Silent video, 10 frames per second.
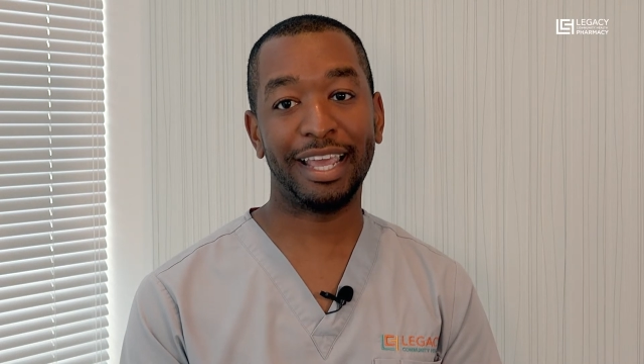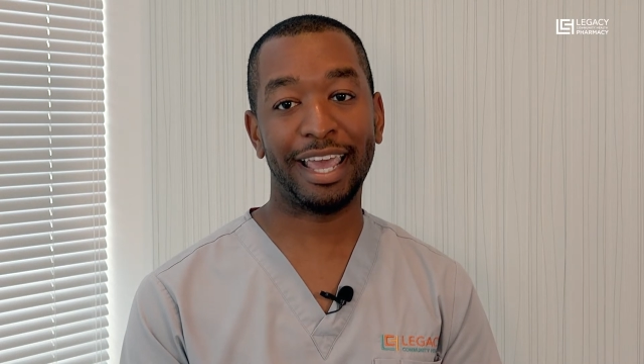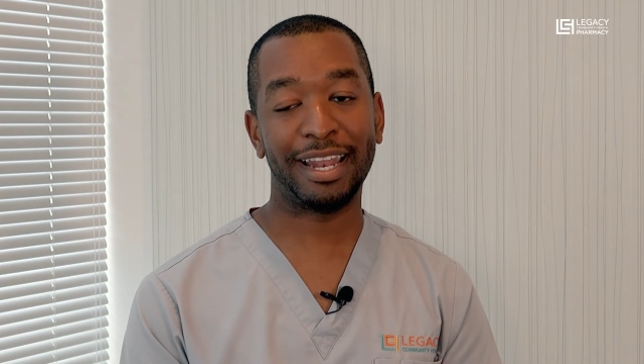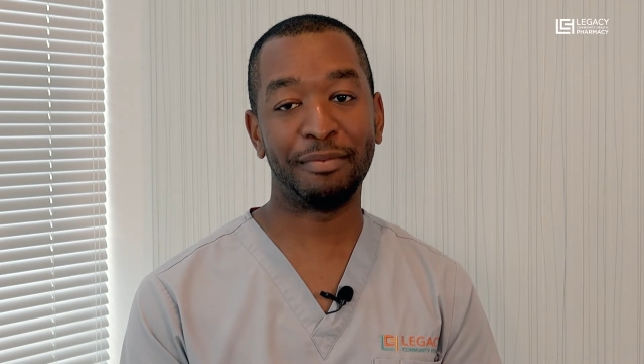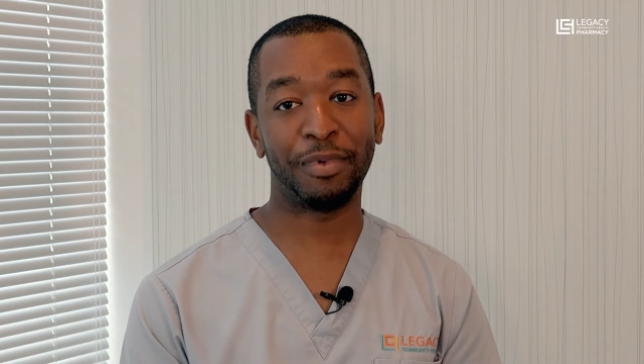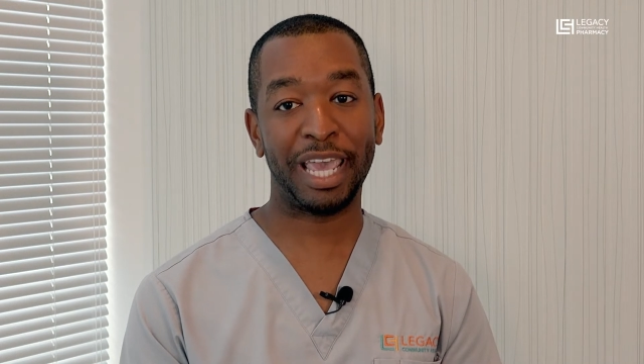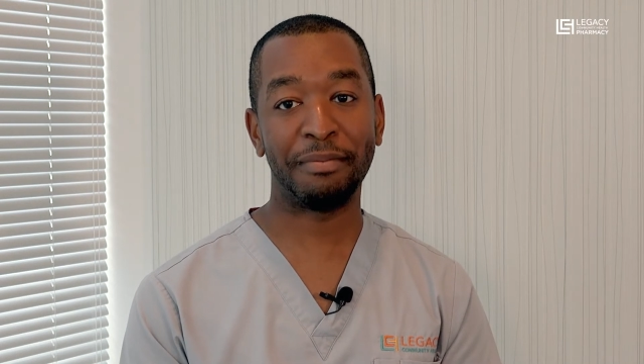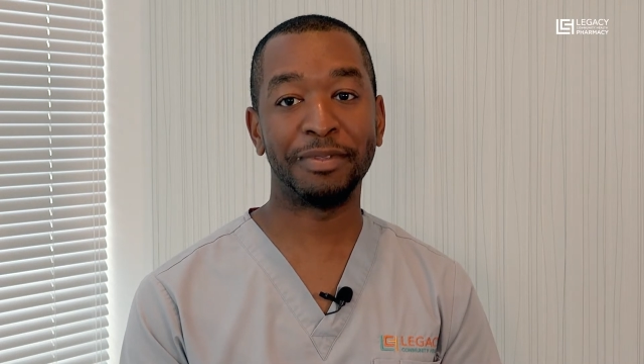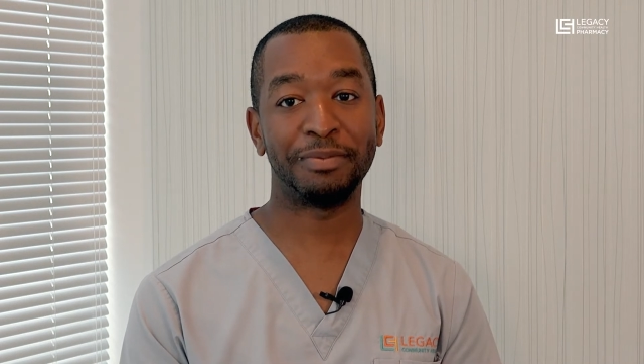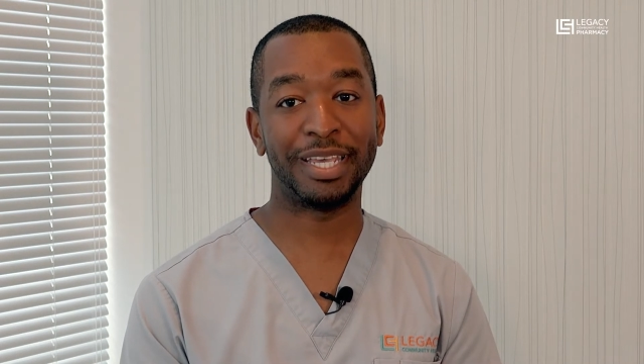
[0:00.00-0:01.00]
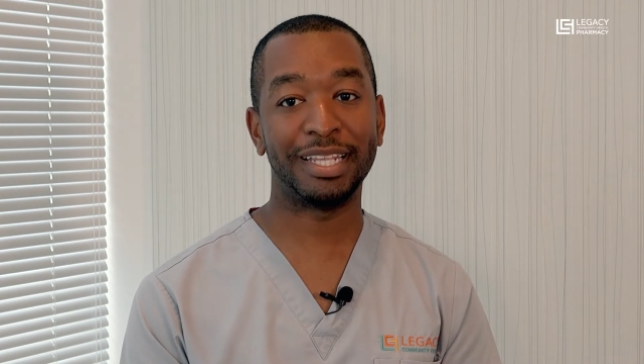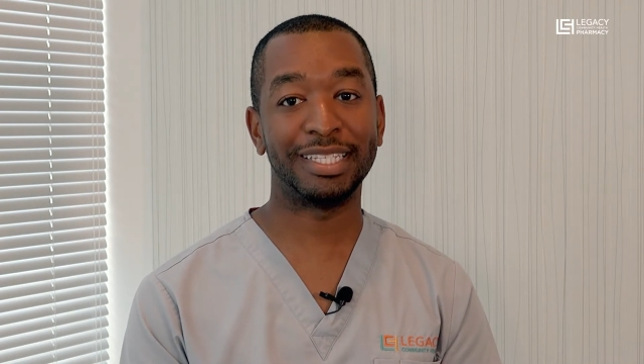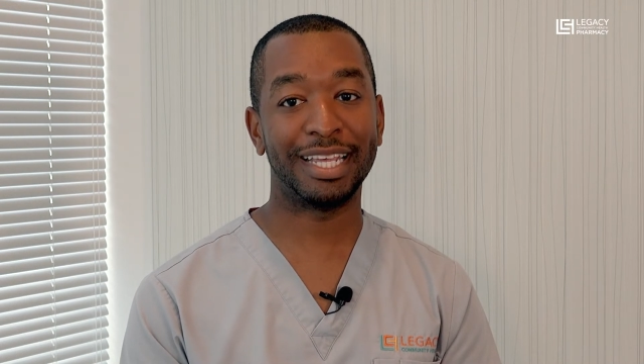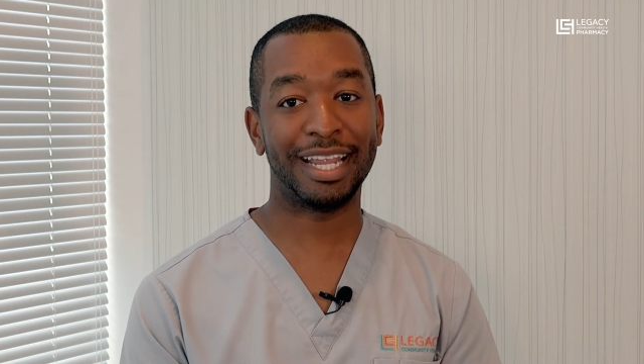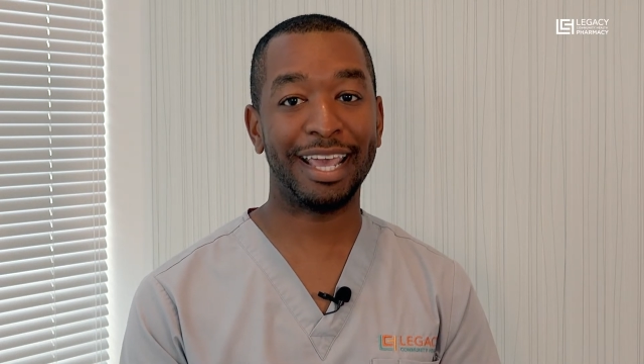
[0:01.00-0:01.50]
came up to me
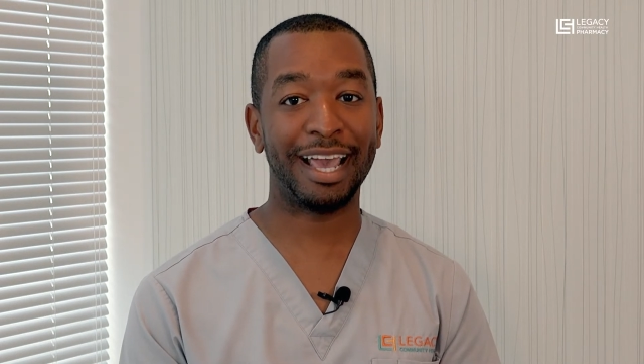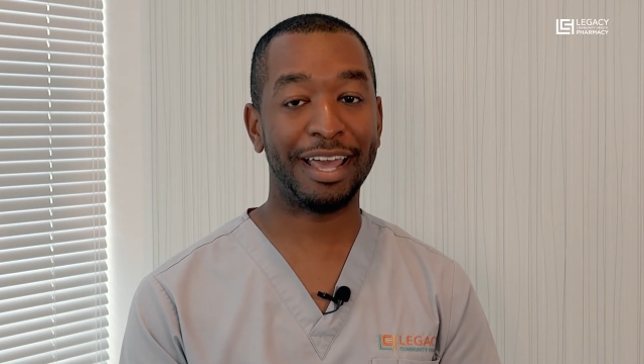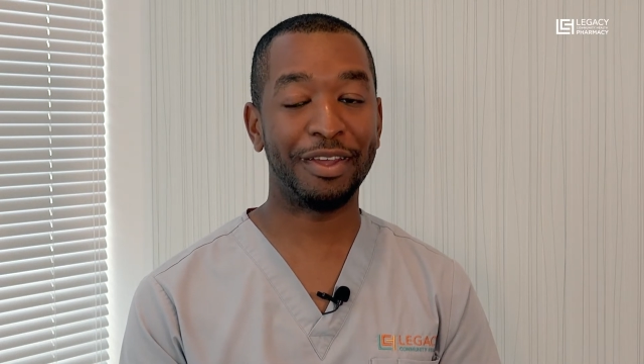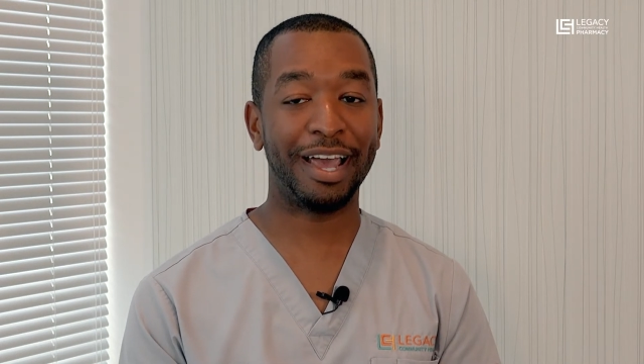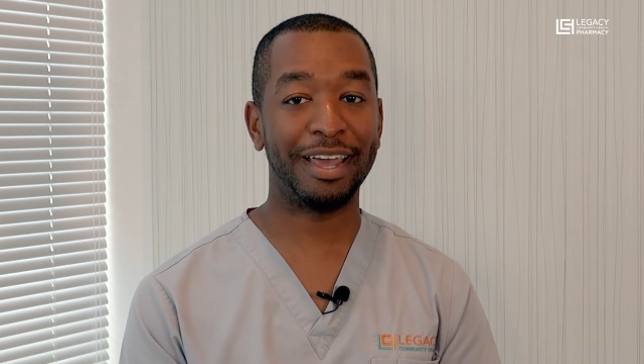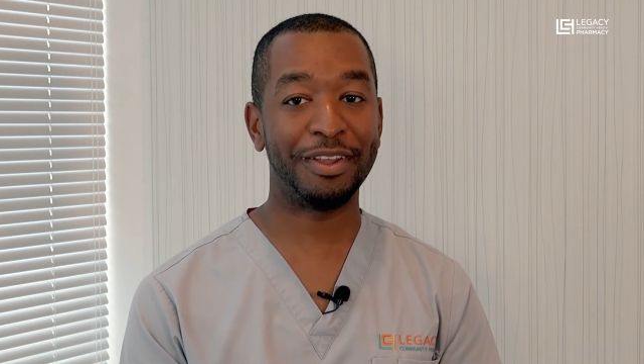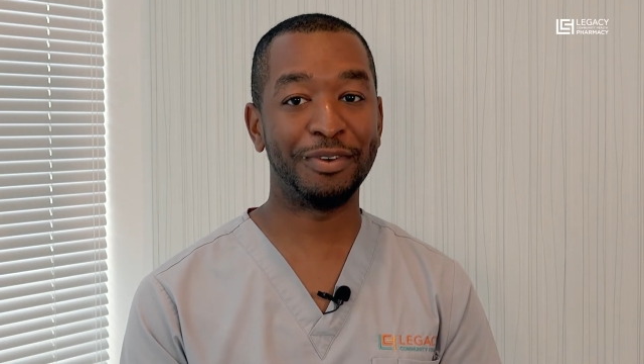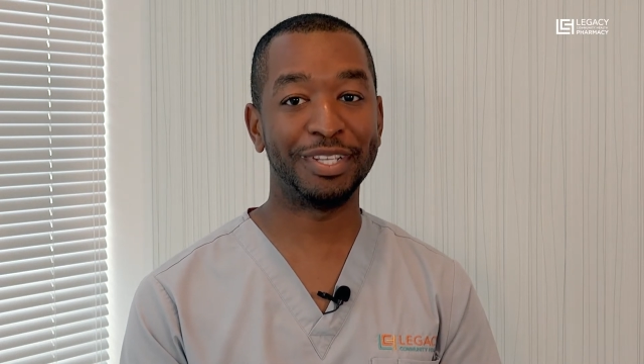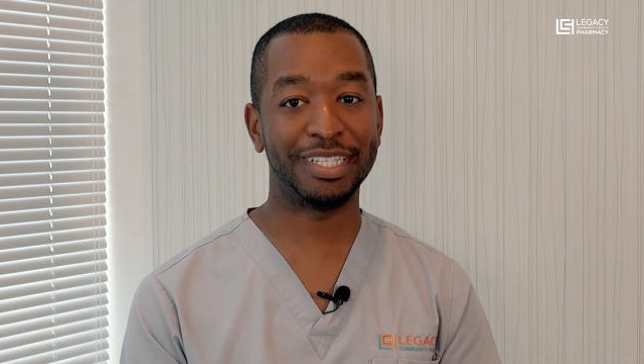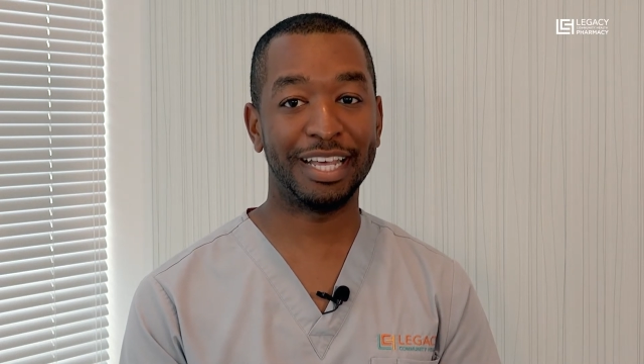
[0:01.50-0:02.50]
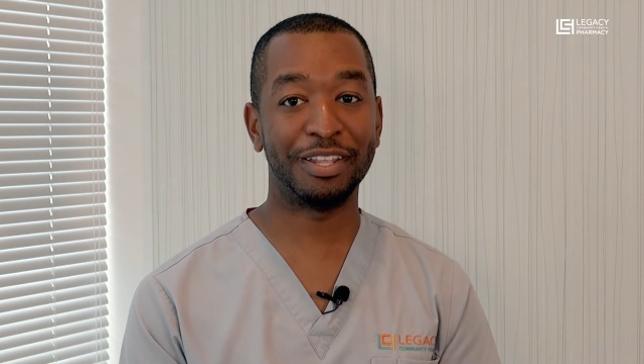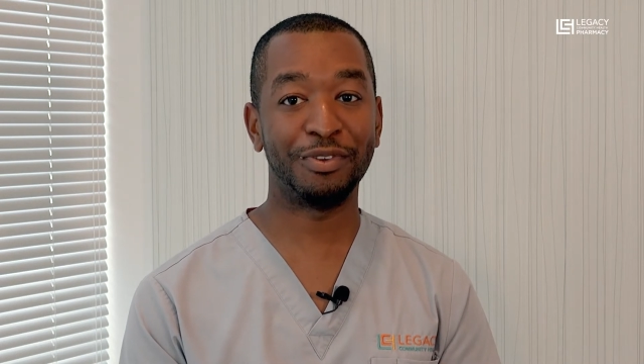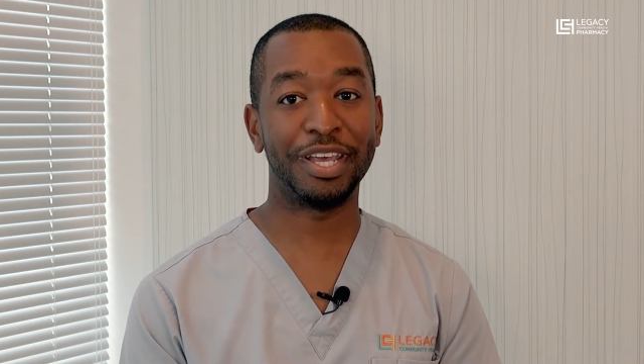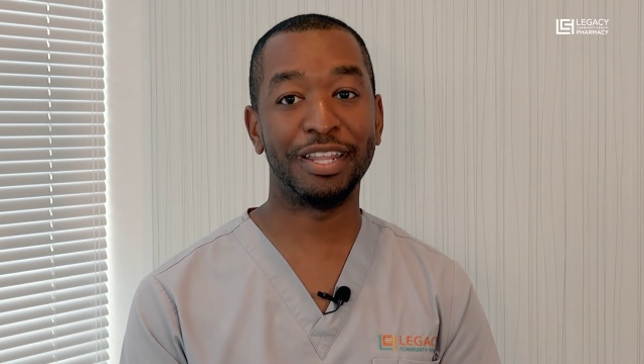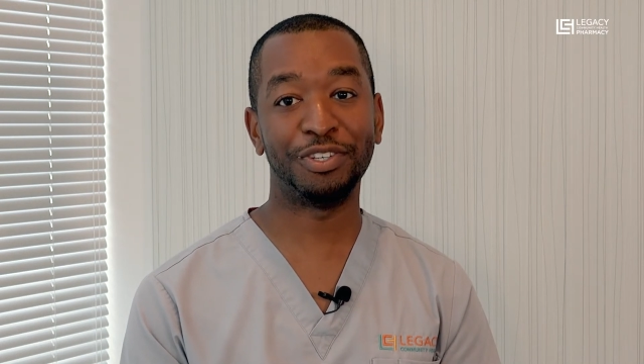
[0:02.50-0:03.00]
and said, "Hey, I noticed the
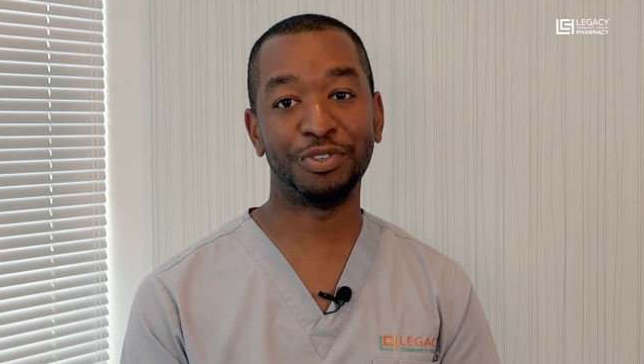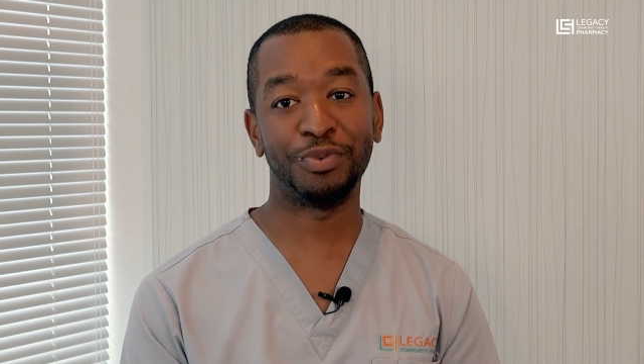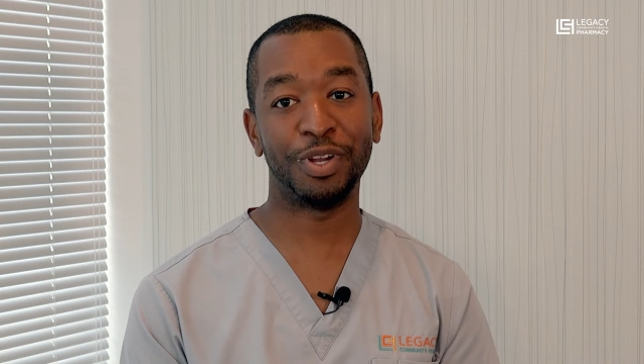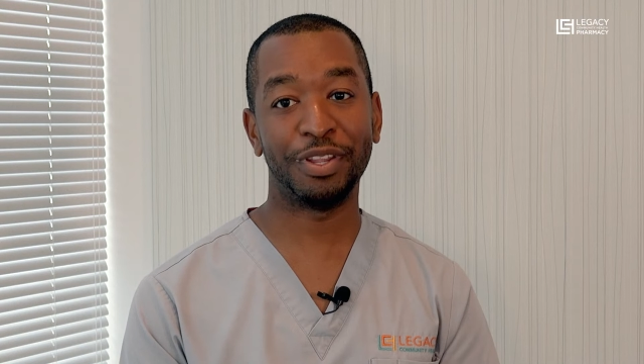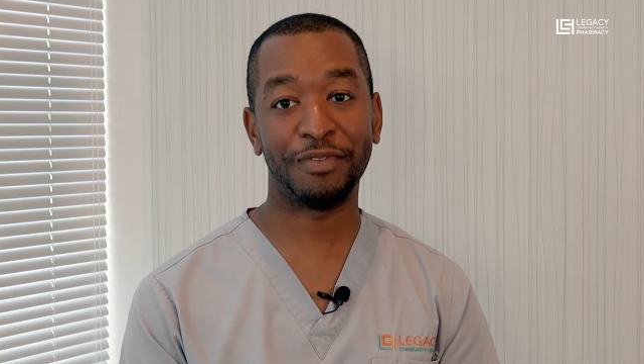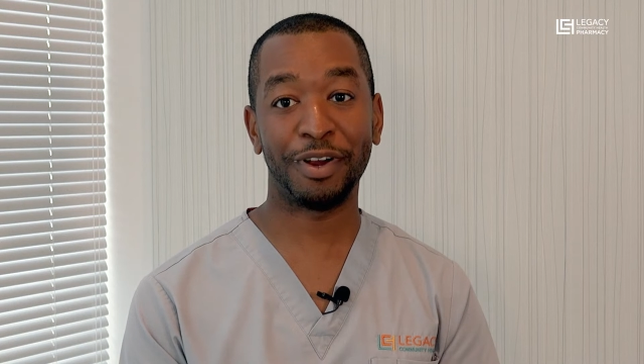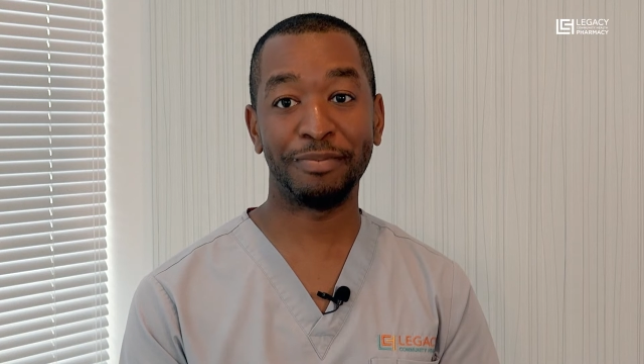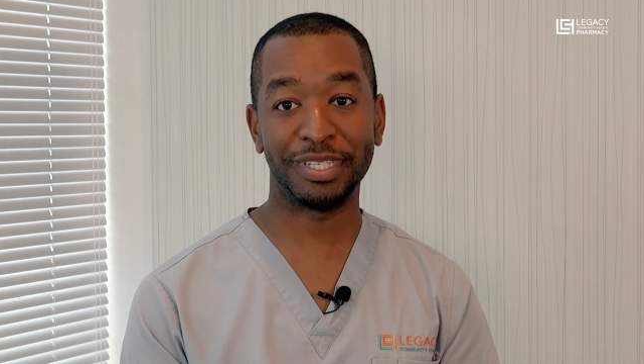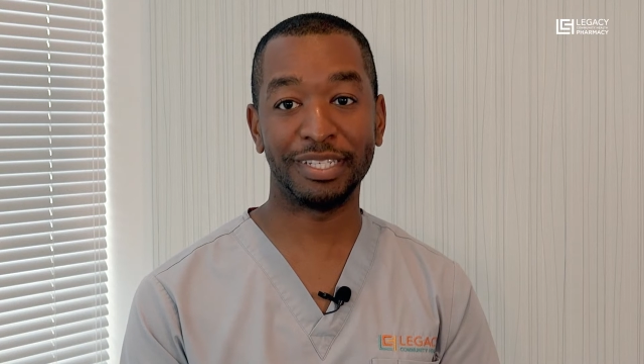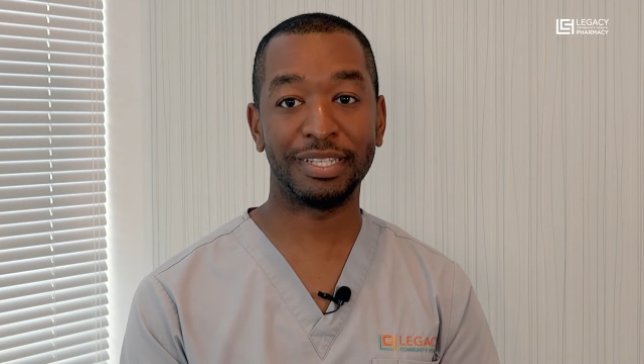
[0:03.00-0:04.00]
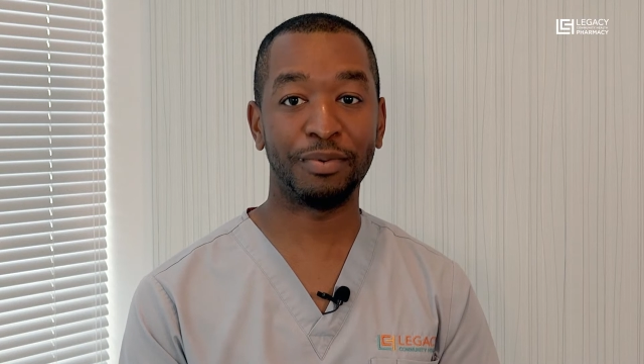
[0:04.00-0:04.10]
other day that you're one of the pharmacists